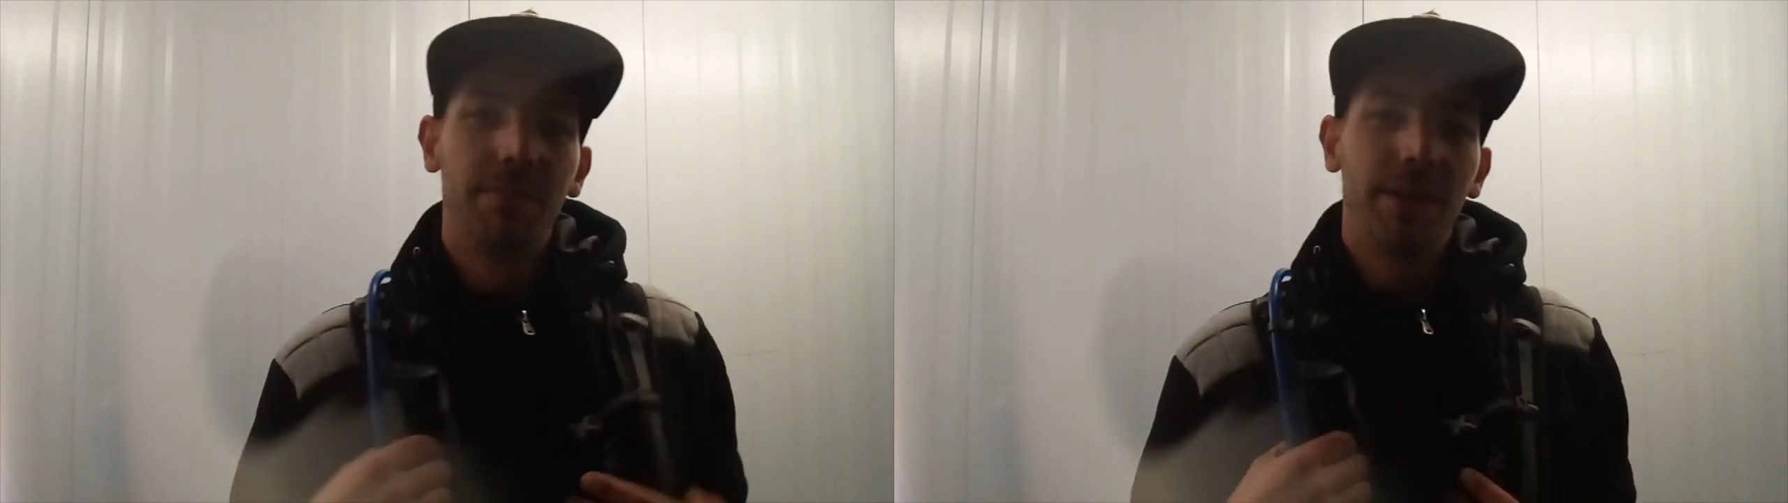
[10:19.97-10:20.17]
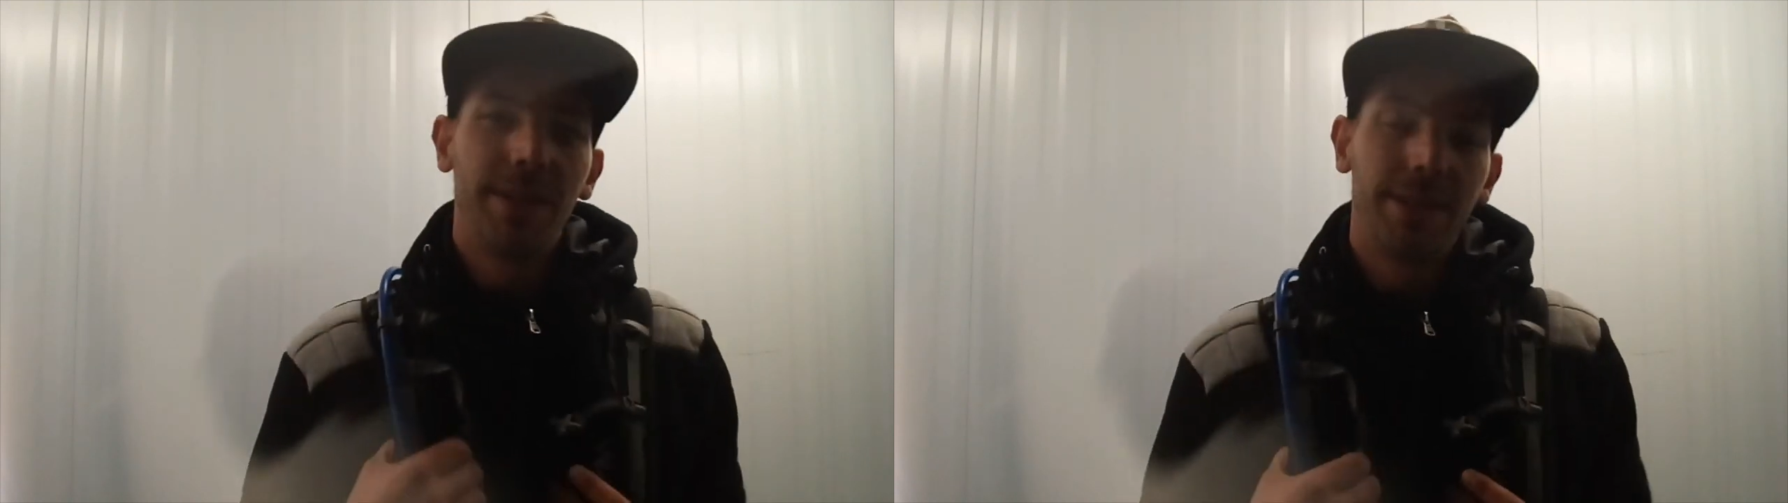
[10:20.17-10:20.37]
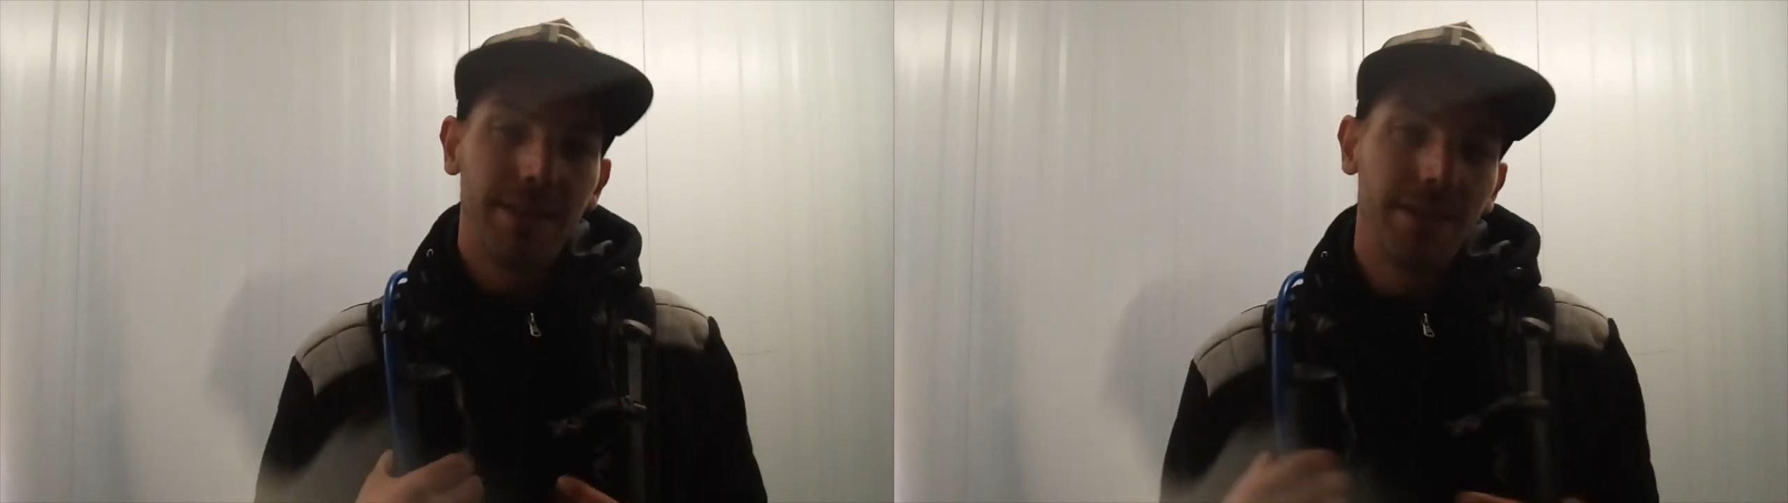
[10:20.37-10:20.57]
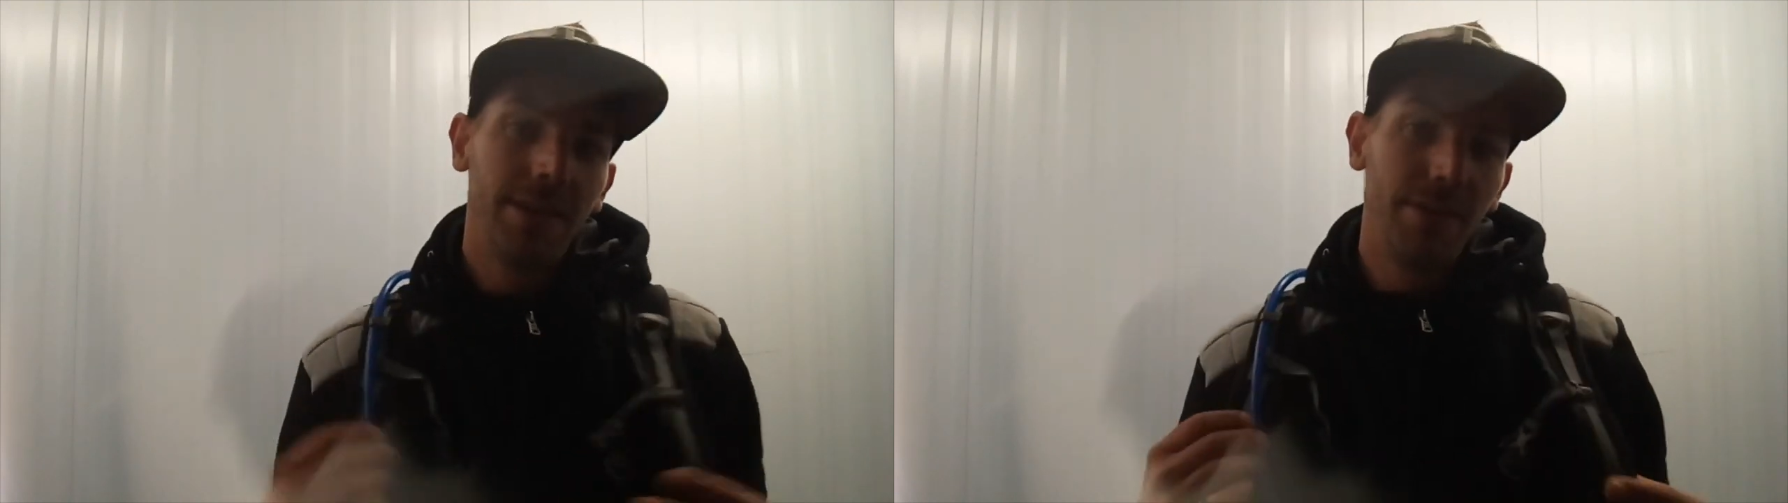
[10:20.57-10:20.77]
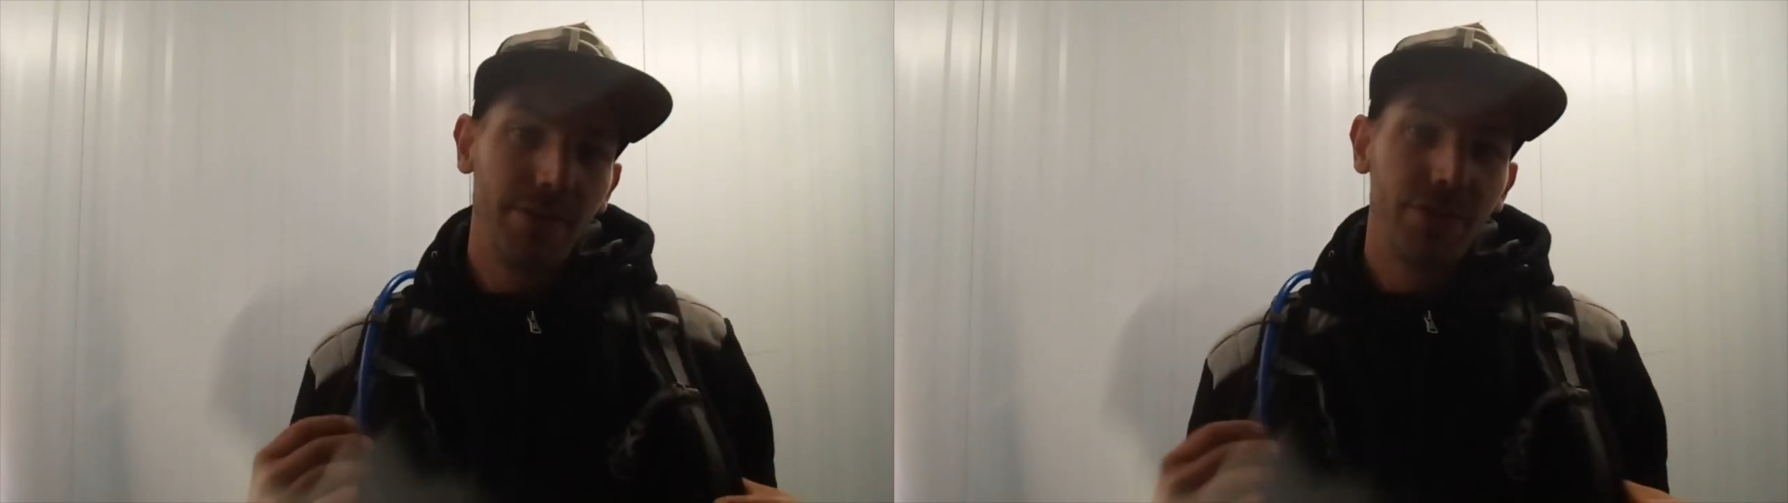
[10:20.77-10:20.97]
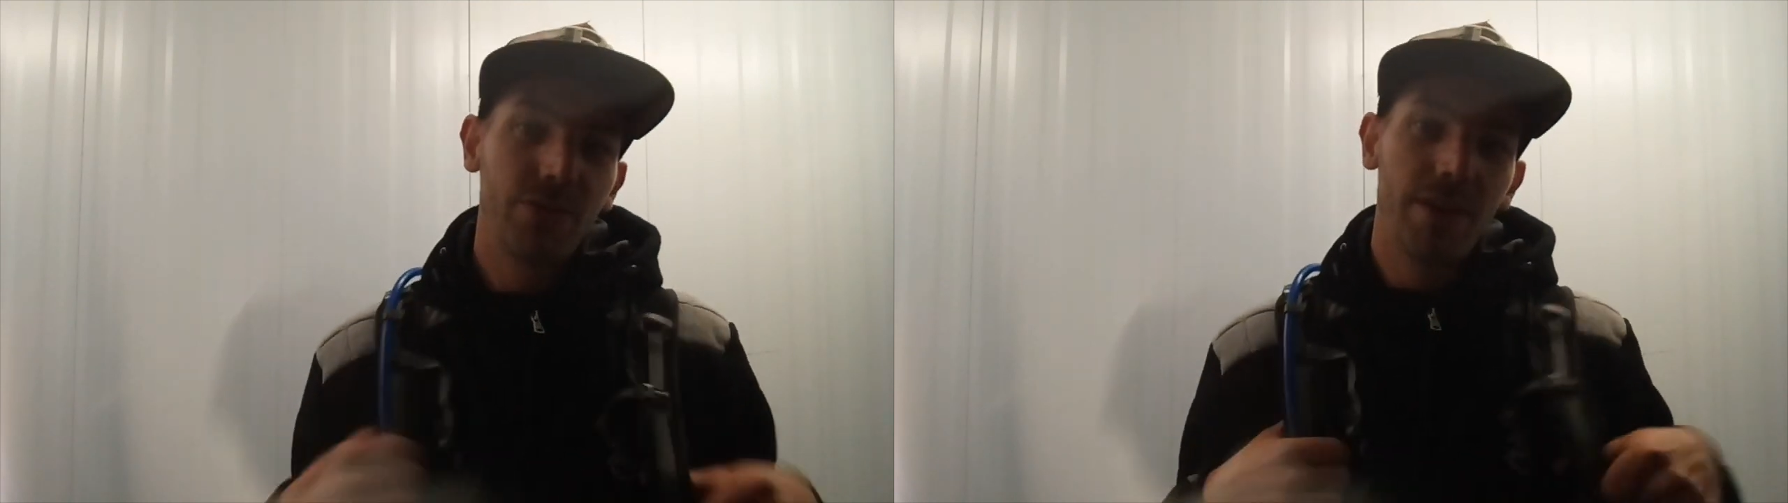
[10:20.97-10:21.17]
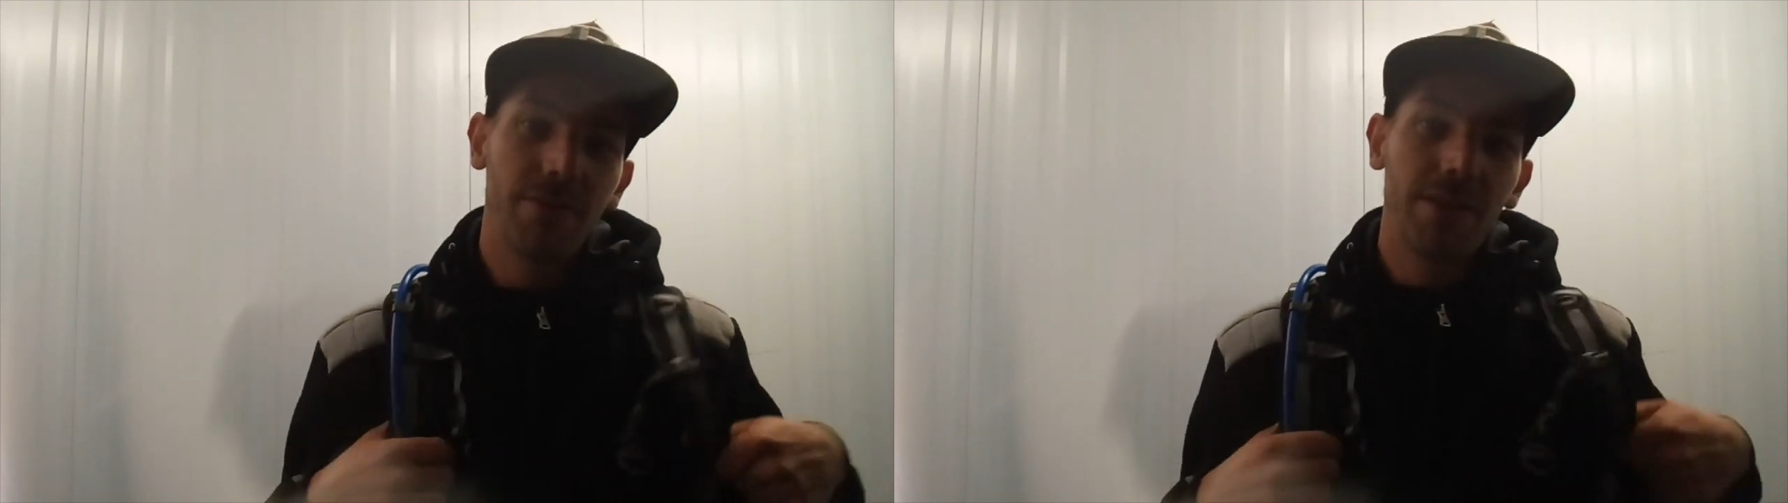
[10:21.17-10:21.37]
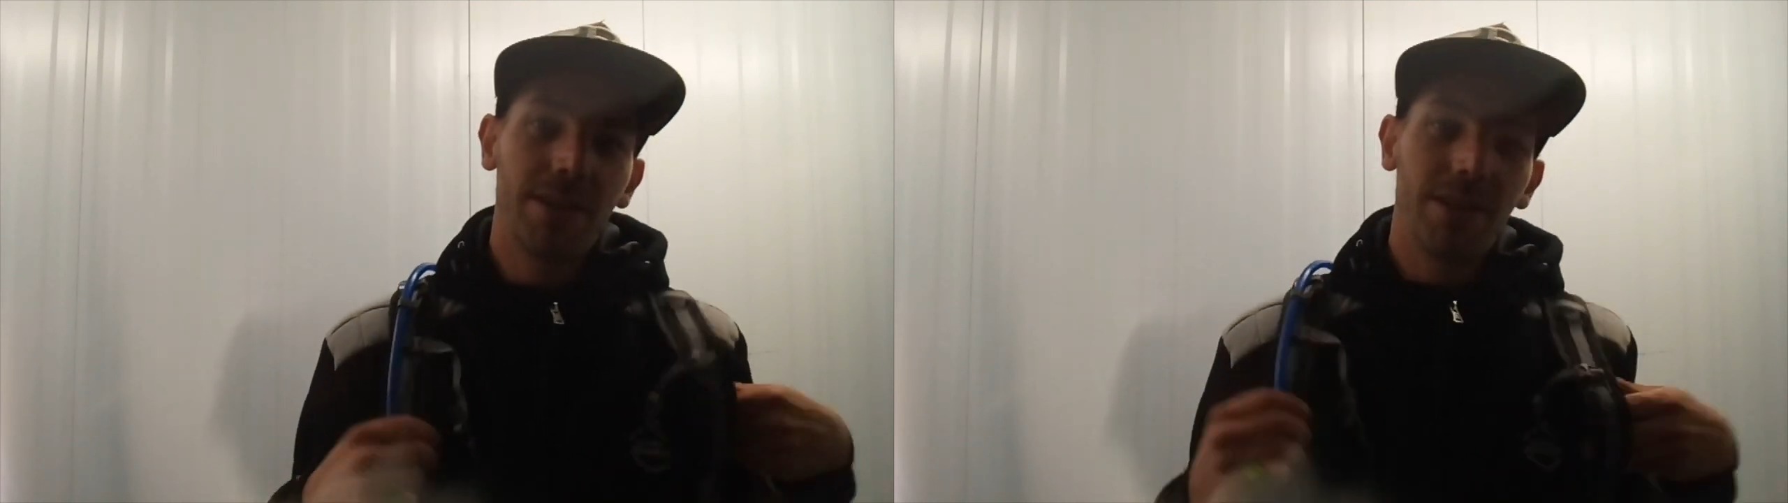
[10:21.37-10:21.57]
but if you're
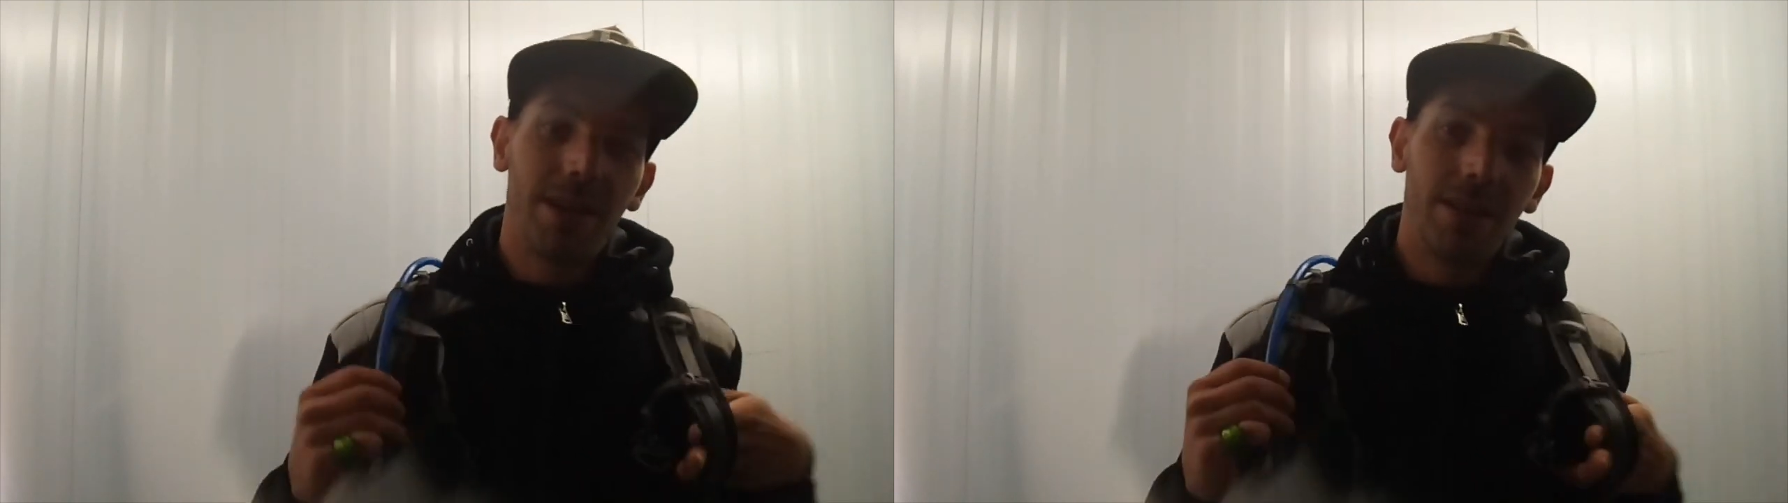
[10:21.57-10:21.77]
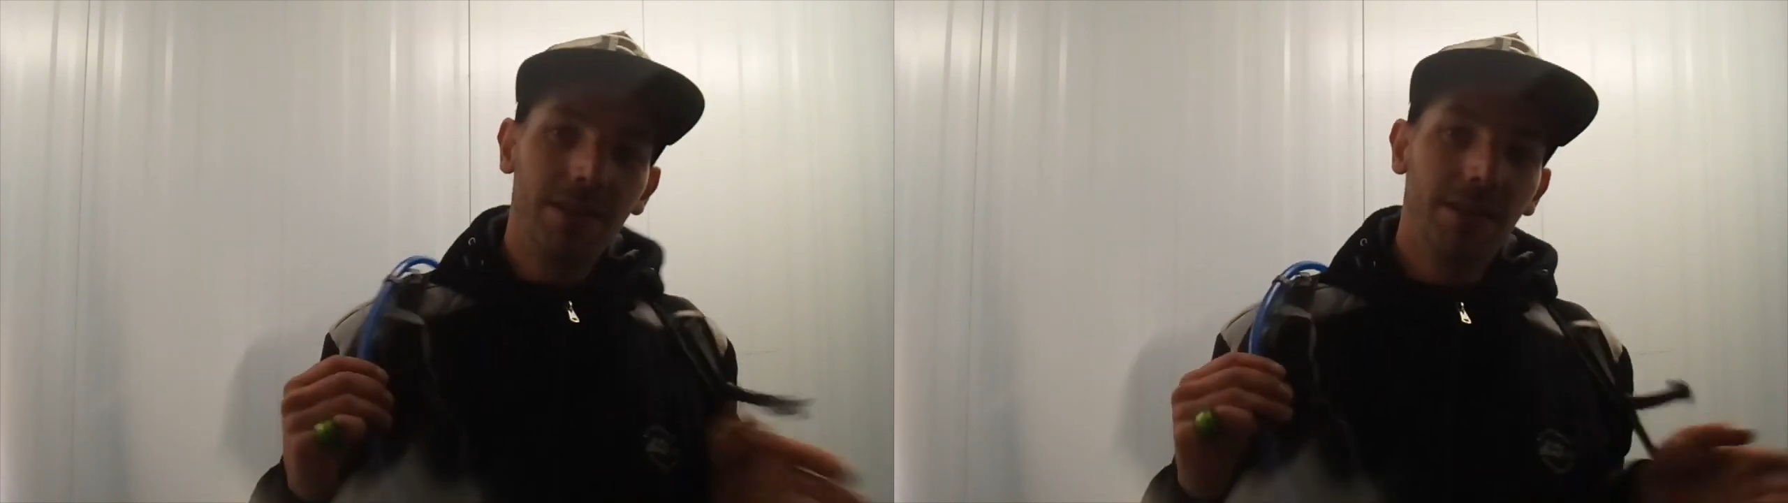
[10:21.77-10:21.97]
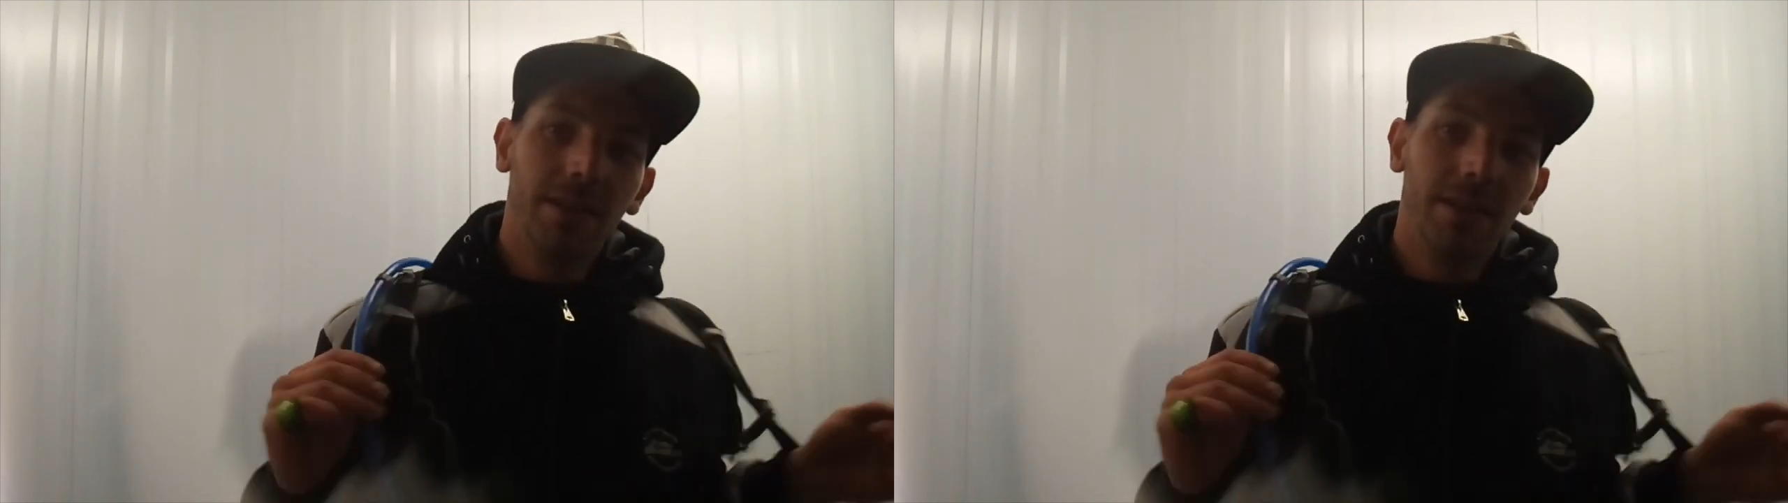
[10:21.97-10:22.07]
traveling a lot,